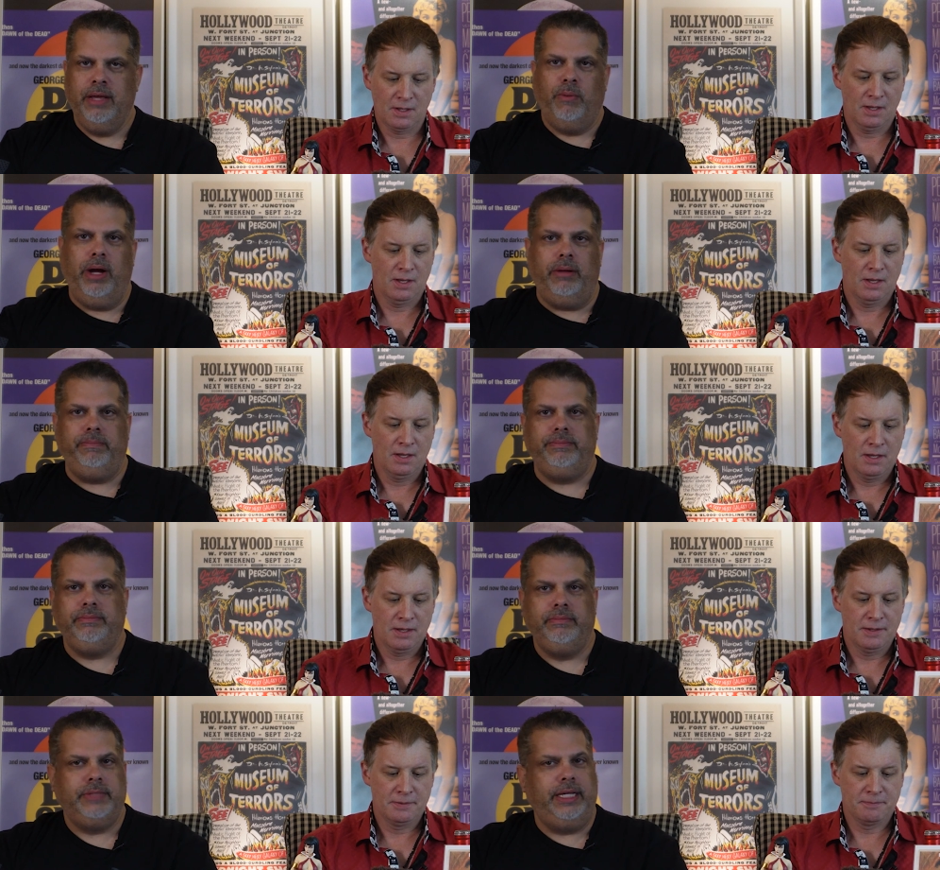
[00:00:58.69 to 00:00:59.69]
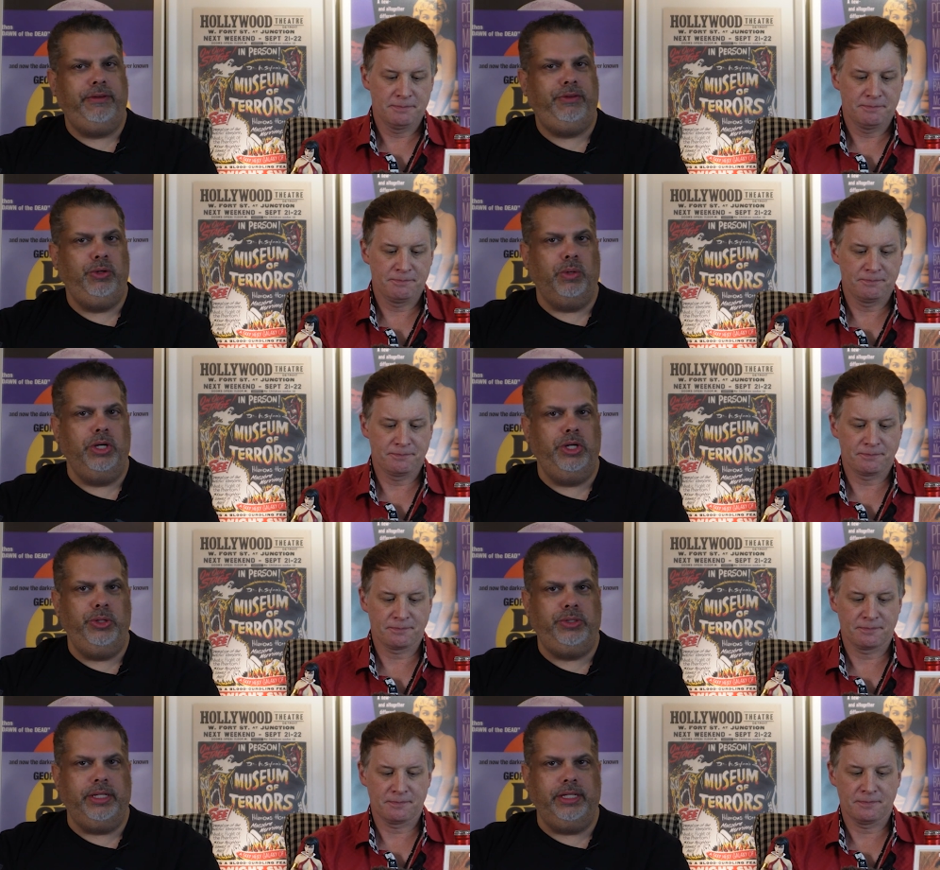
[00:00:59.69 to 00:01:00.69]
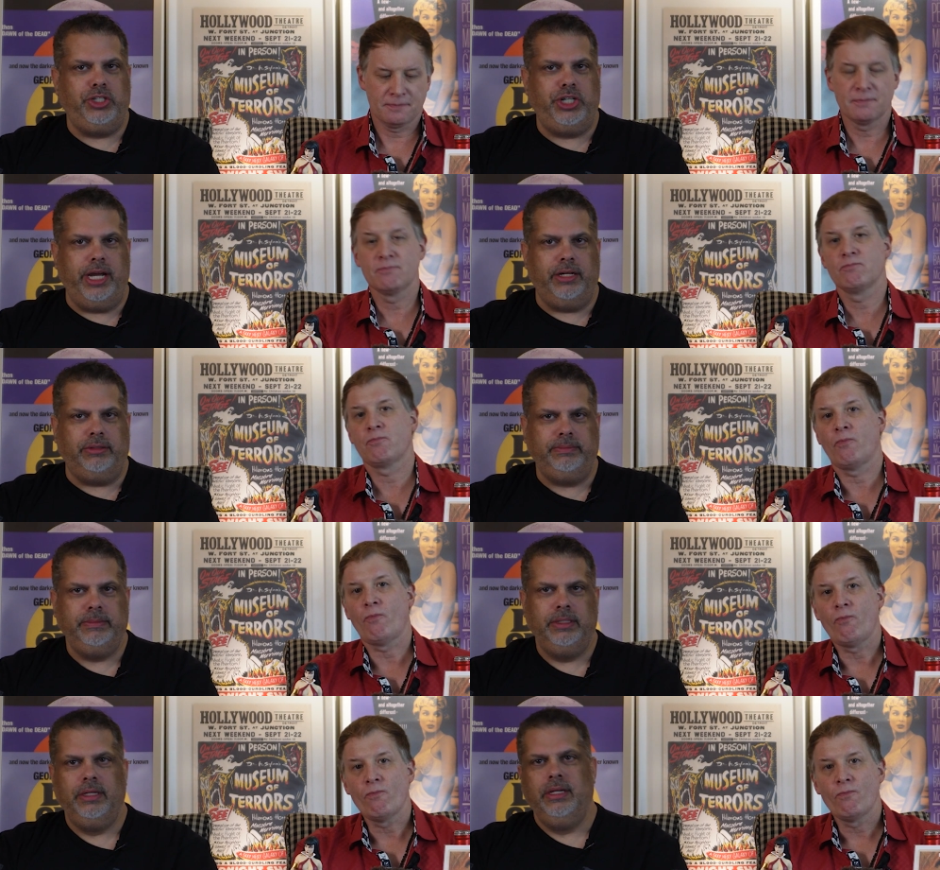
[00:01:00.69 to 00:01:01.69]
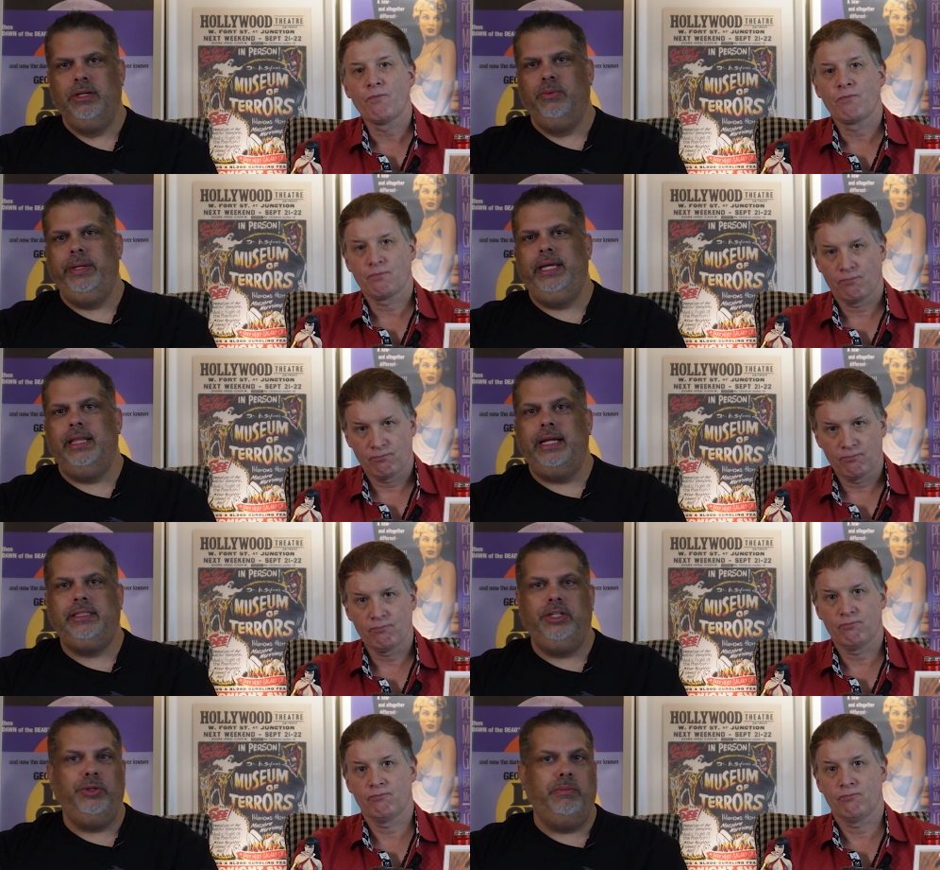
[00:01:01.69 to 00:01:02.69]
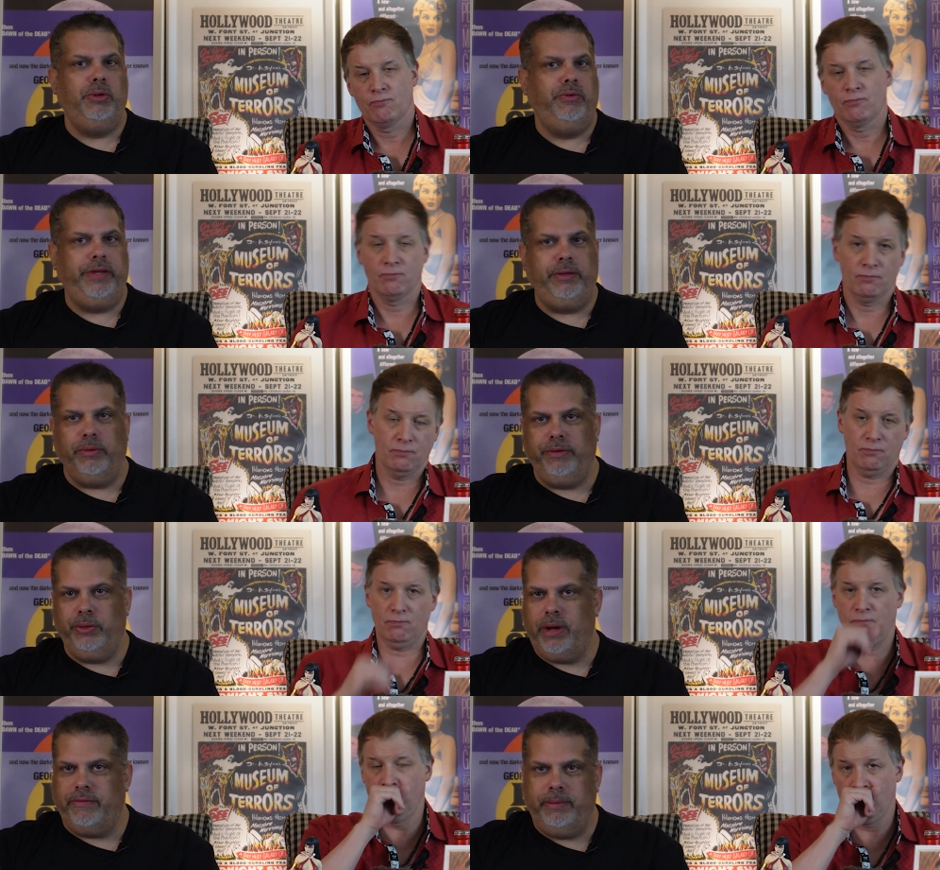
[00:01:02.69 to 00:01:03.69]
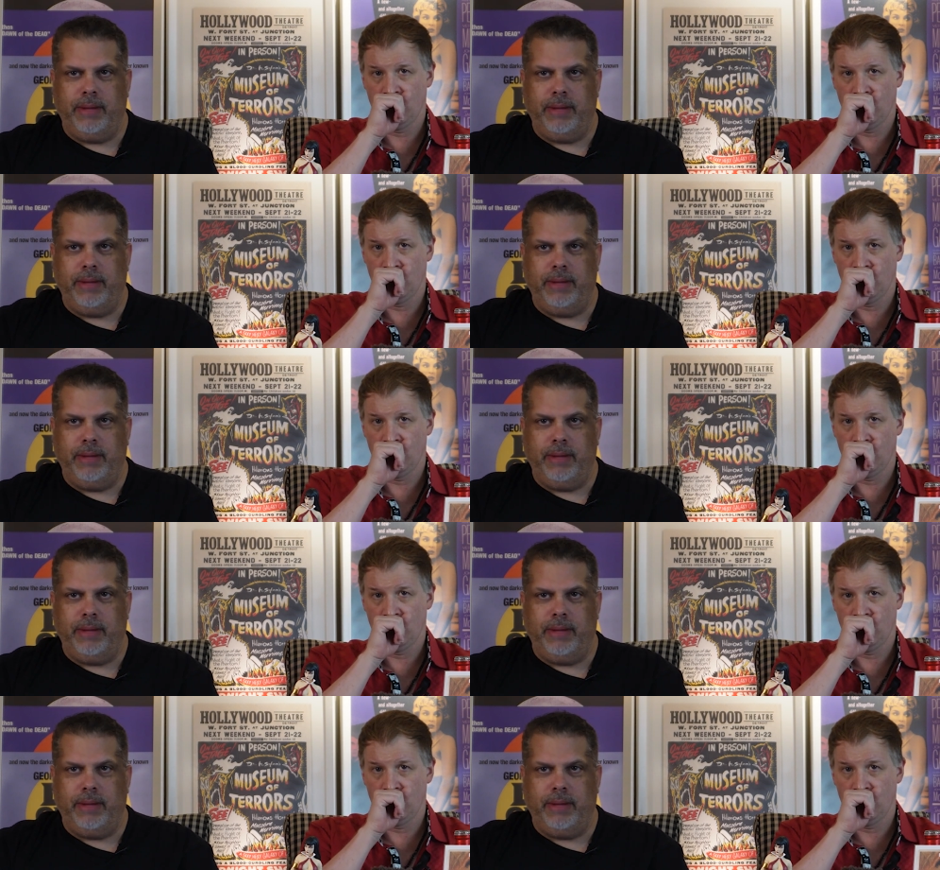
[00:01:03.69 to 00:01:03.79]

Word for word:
Speaker 1: Well, if you are new to this channel, we like to do a movie review every